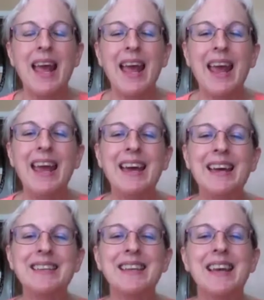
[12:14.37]

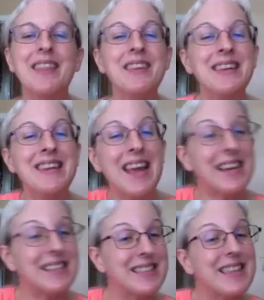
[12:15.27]
And the
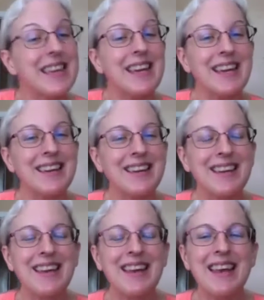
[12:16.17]
next thing
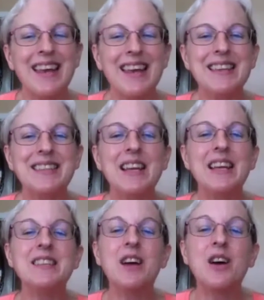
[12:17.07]
is that
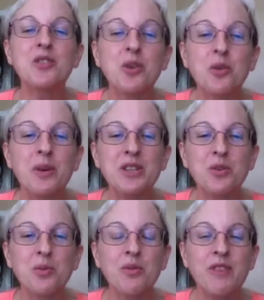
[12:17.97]
he's also going
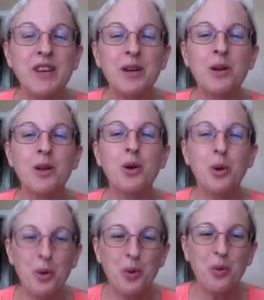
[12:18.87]
to reveal
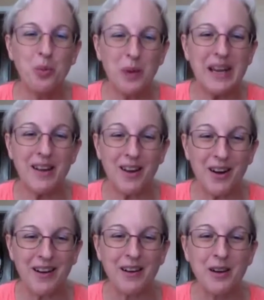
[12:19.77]
who we
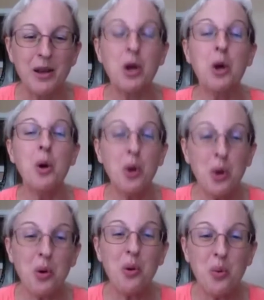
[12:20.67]
are,
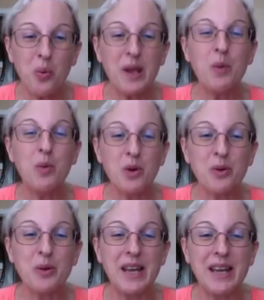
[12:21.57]
who we were
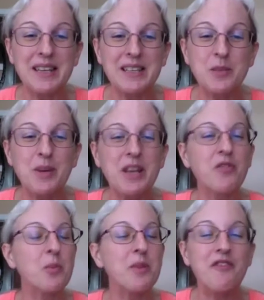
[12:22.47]
created to be
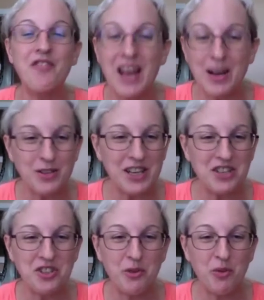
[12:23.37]
from the
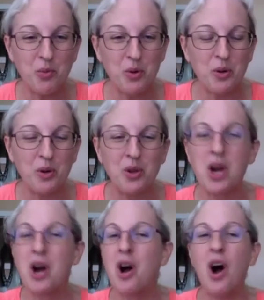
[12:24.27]
foundation of the world,
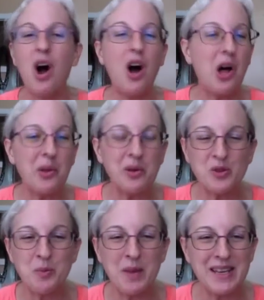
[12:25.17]
all
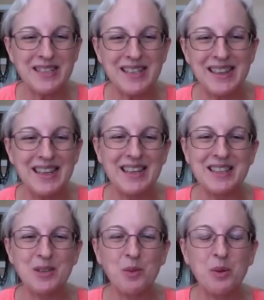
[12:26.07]
those amazing
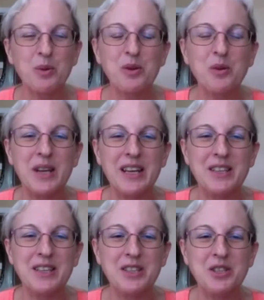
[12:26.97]
things that we were
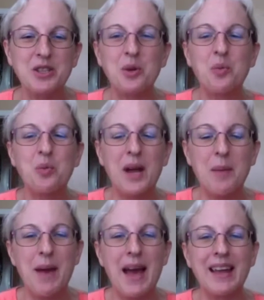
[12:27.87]
created to do way
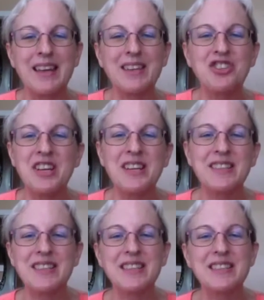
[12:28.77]
back in
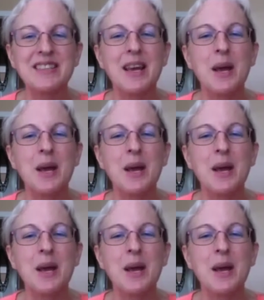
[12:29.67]
Genesis,